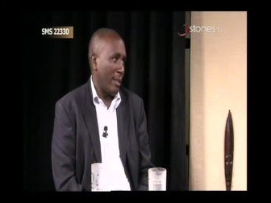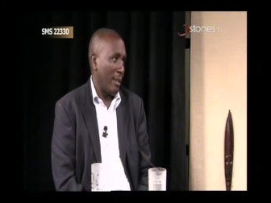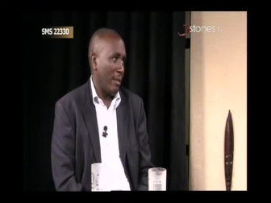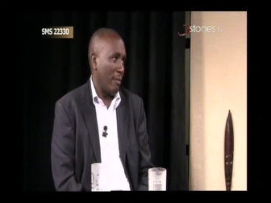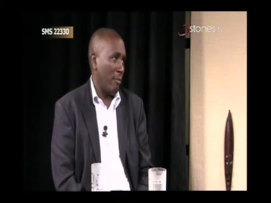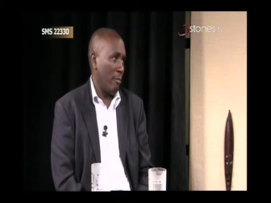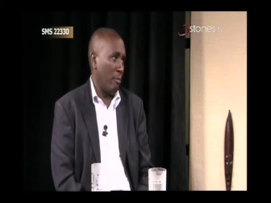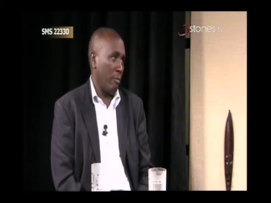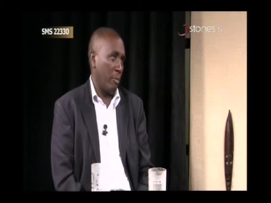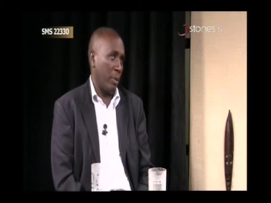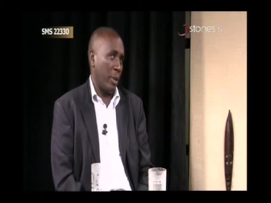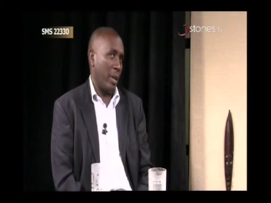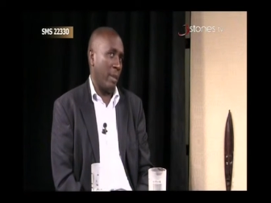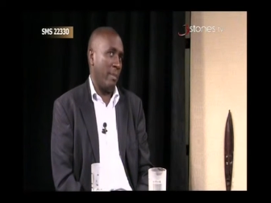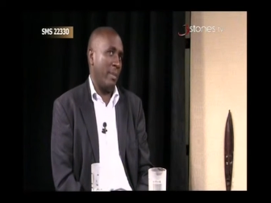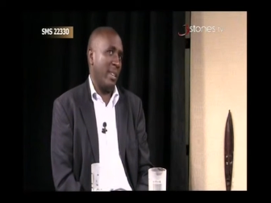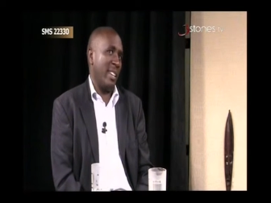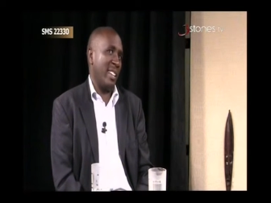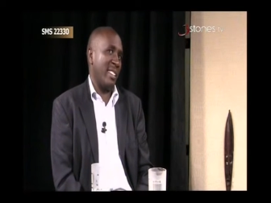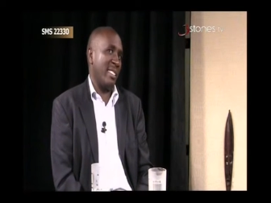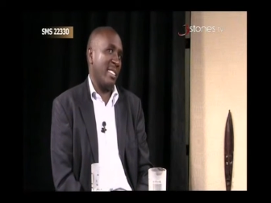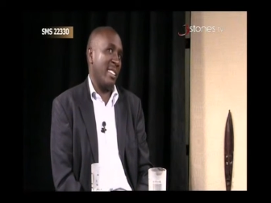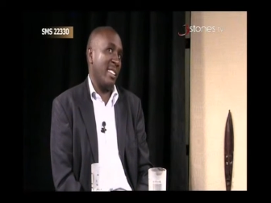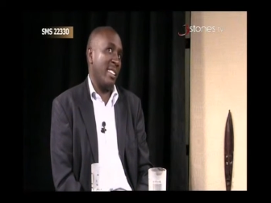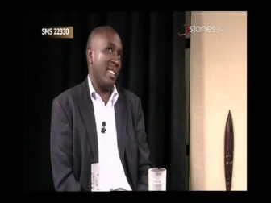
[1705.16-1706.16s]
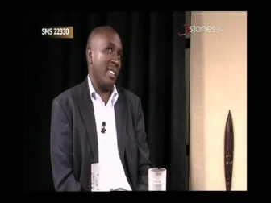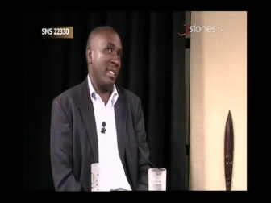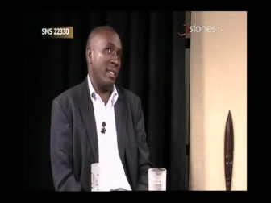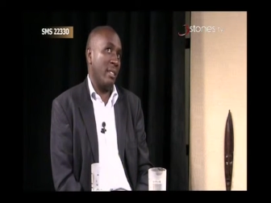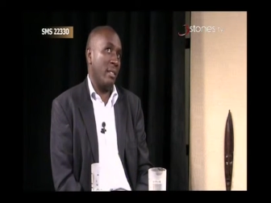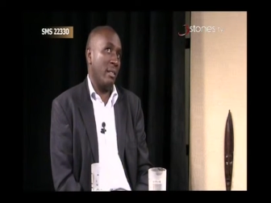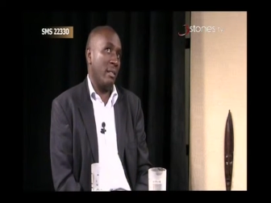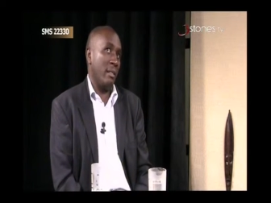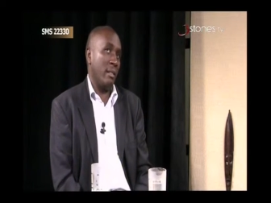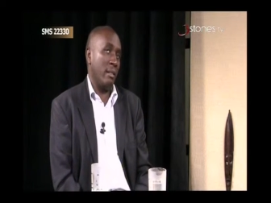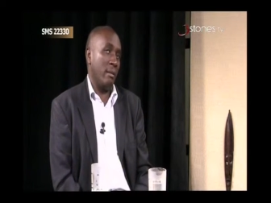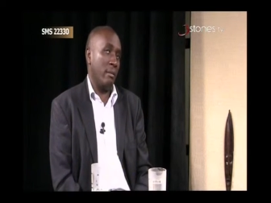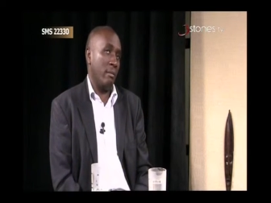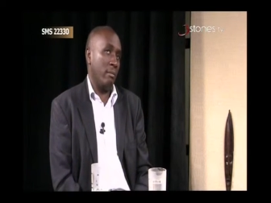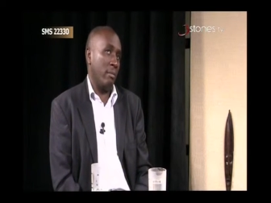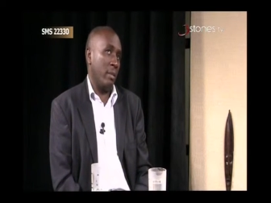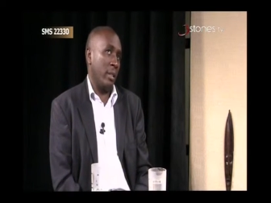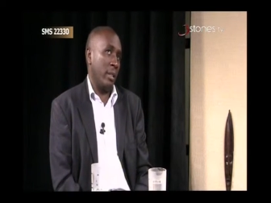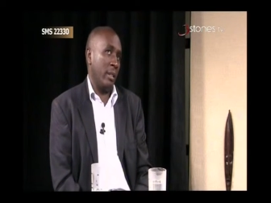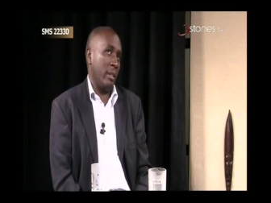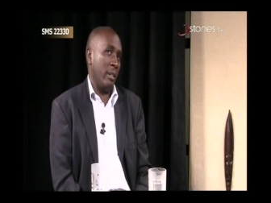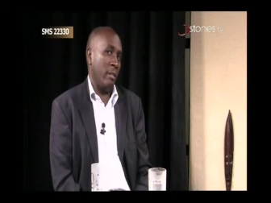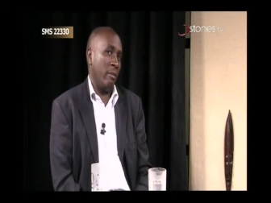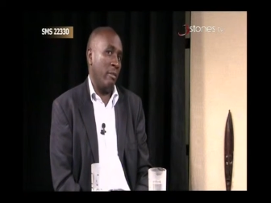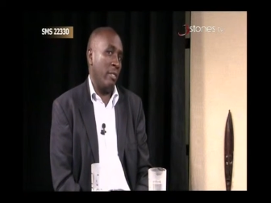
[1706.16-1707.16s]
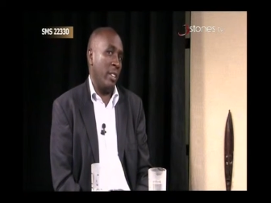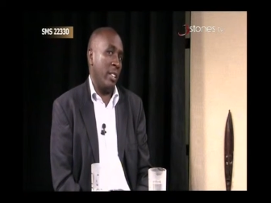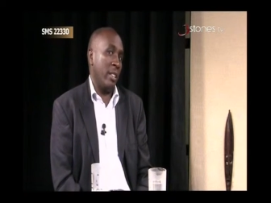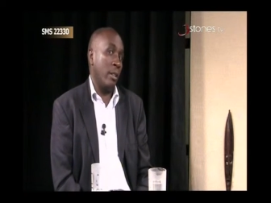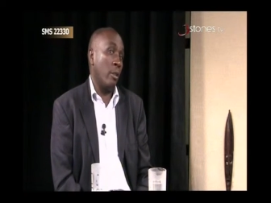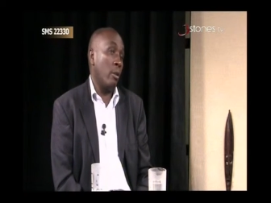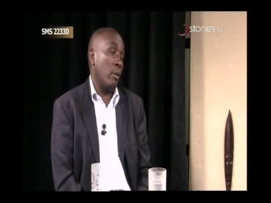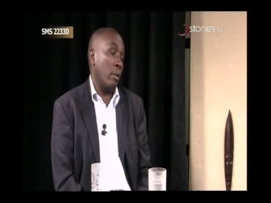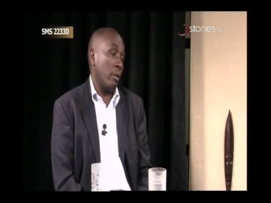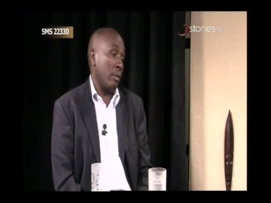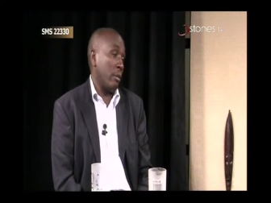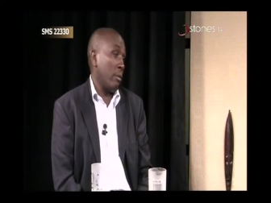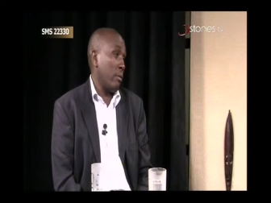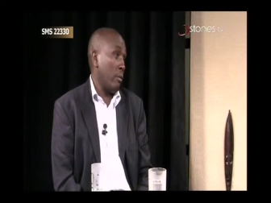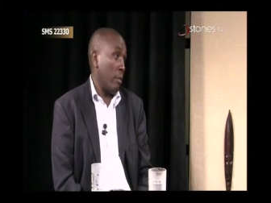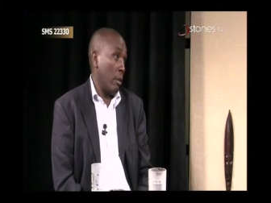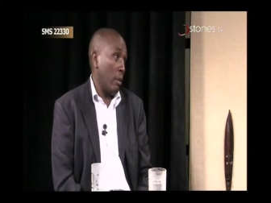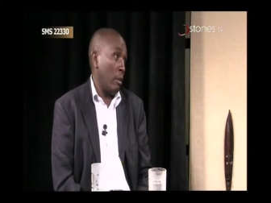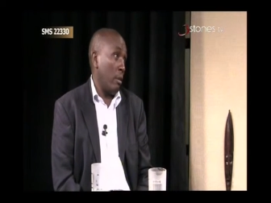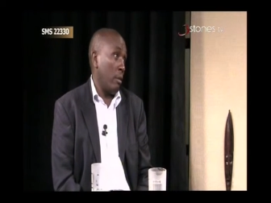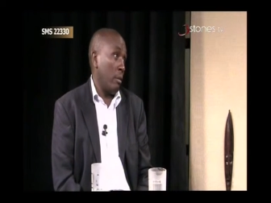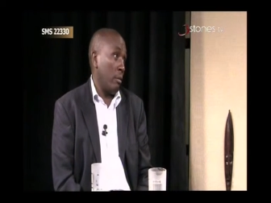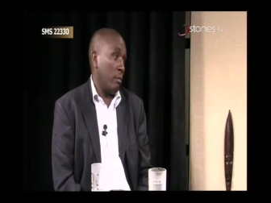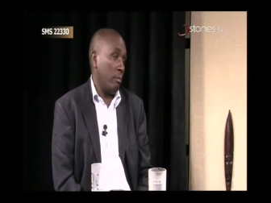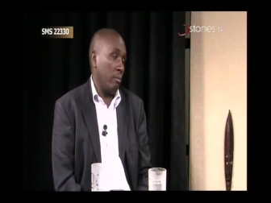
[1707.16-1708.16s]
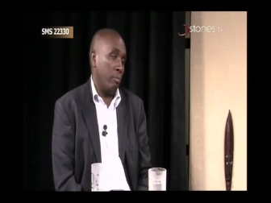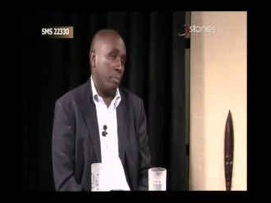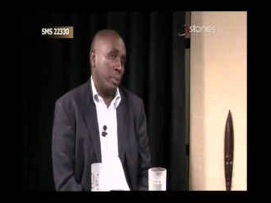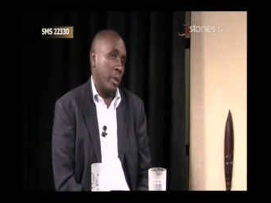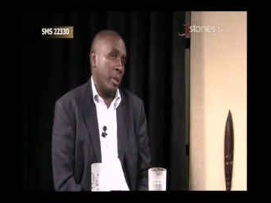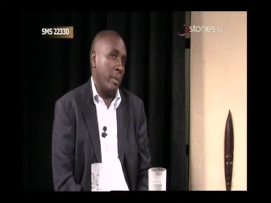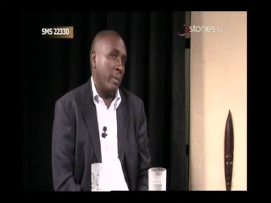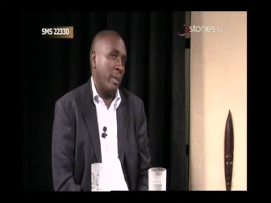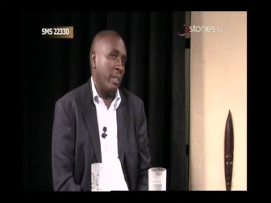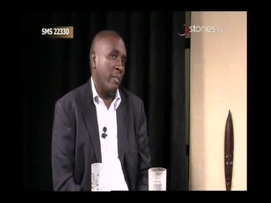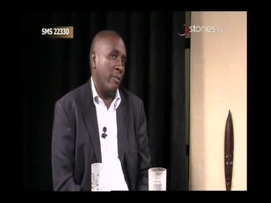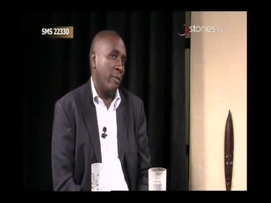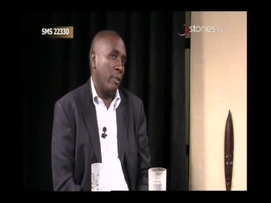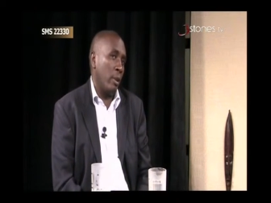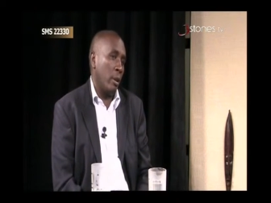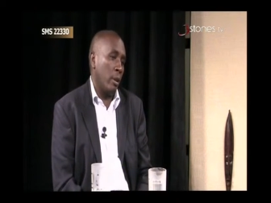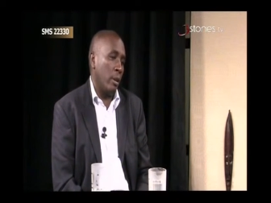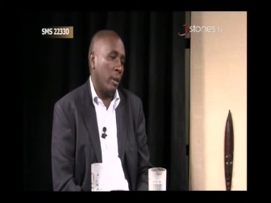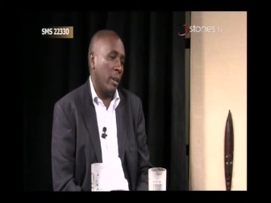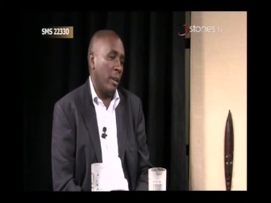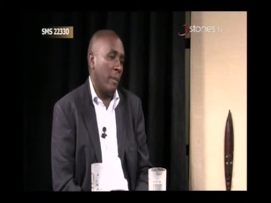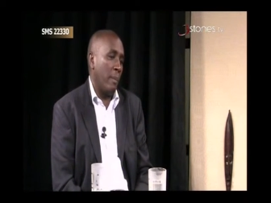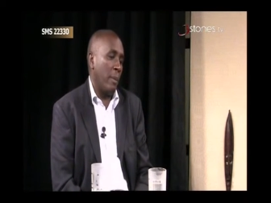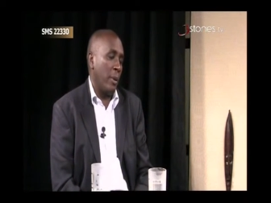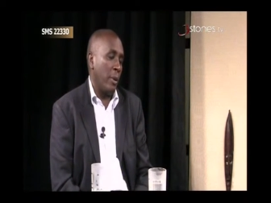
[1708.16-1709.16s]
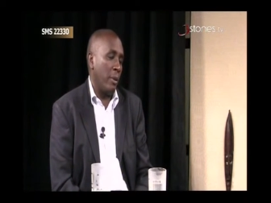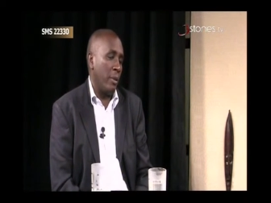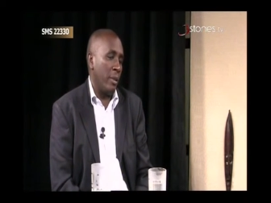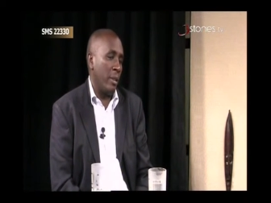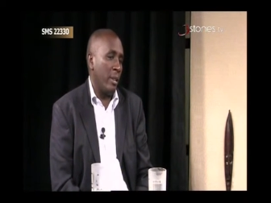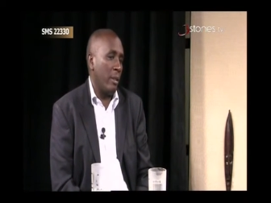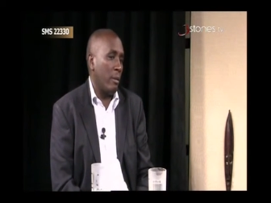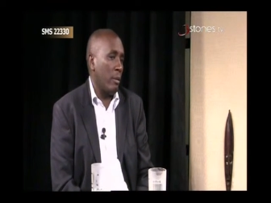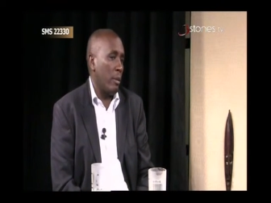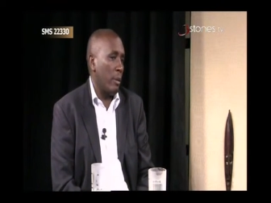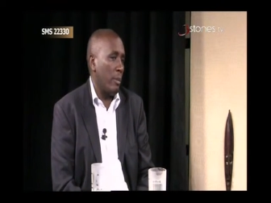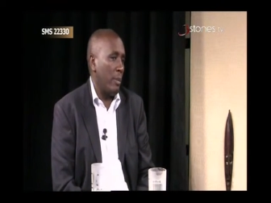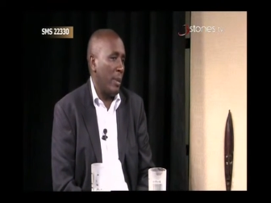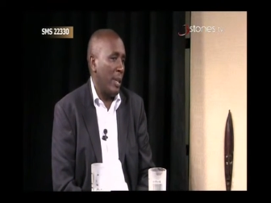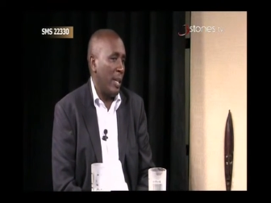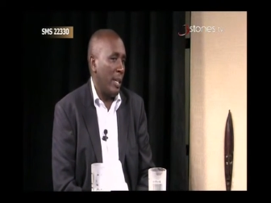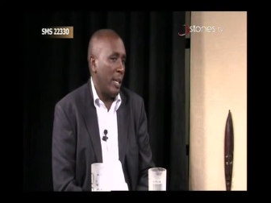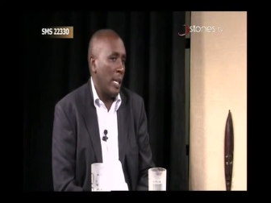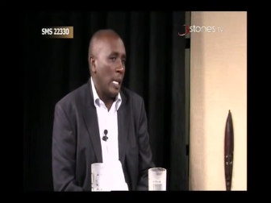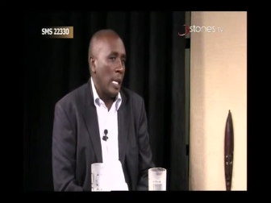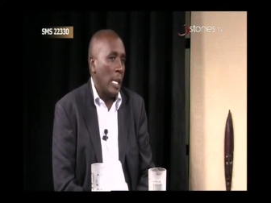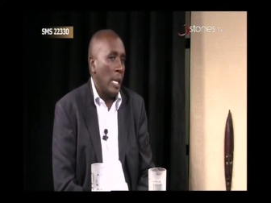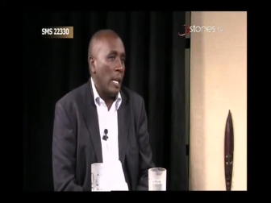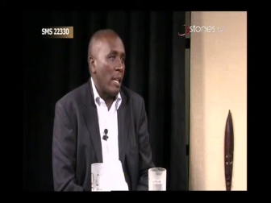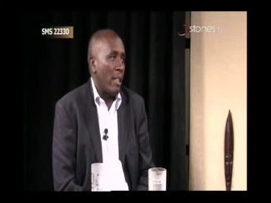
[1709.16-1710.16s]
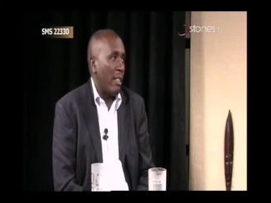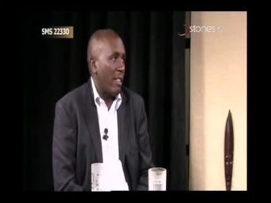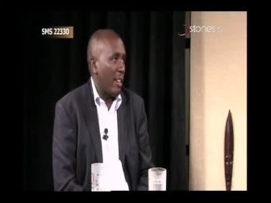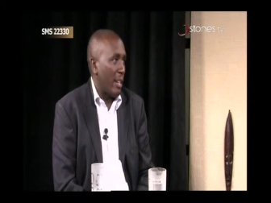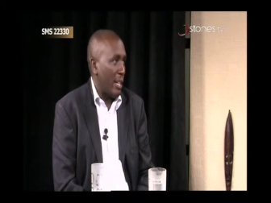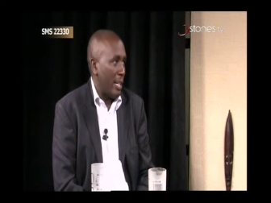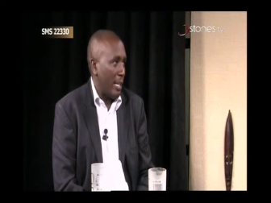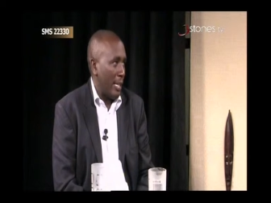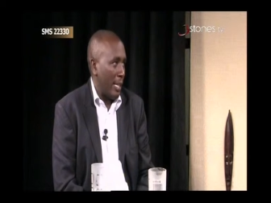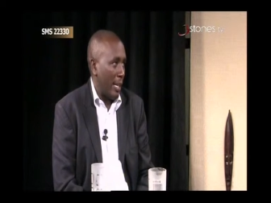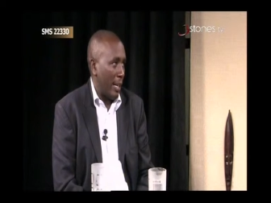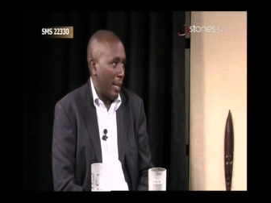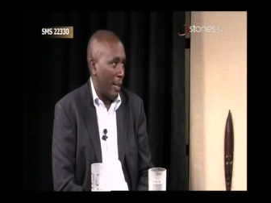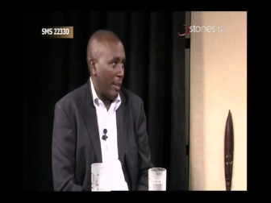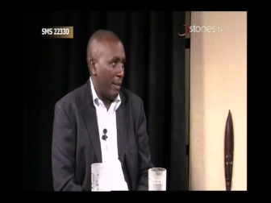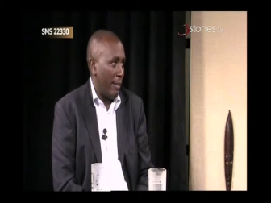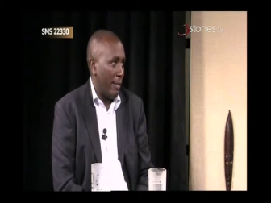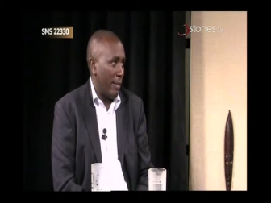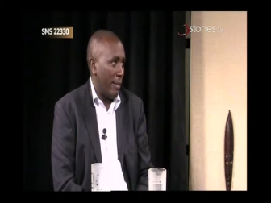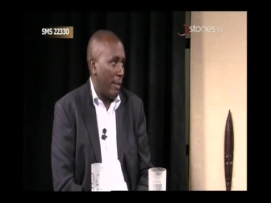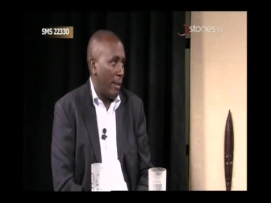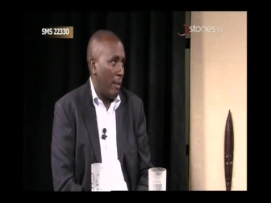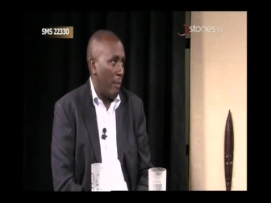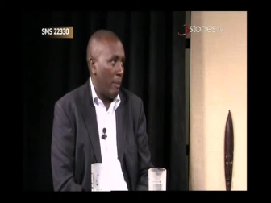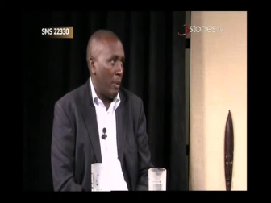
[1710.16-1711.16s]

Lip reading: probably exceeding. If it goes long, probably for a longer period, it could be 30 seconds.